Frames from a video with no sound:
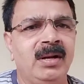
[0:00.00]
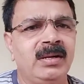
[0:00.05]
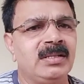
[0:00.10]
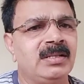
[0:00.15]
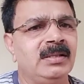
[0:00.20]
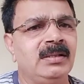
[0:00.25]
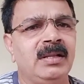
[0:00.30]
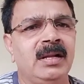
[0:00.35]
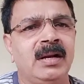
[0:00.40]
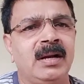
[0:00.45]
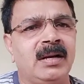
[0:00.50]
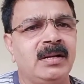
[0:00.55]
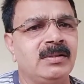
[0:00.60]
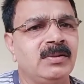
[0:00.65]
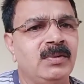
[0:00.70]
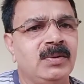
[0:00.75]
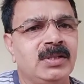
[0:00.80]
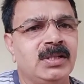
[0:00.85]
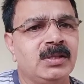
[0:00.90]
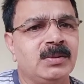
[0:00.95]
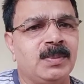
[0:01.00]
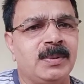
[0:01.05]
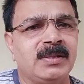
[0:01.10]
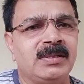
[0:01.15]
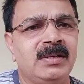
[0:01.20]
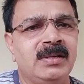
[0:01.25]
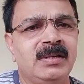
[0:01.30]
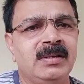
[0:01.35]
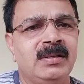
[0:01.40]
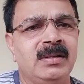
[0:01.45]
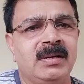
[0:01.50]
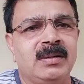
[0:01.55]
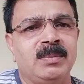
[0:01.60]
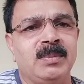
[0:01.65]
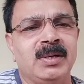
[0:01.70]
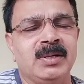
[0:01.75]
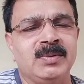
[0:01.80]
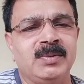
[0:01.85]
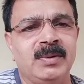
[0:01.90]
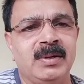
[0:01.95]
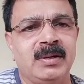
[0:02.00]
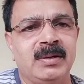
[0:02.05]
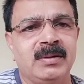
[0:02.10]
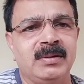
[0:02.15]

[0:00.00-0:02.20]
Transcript: see the nitrogen which is present in the atmosphere.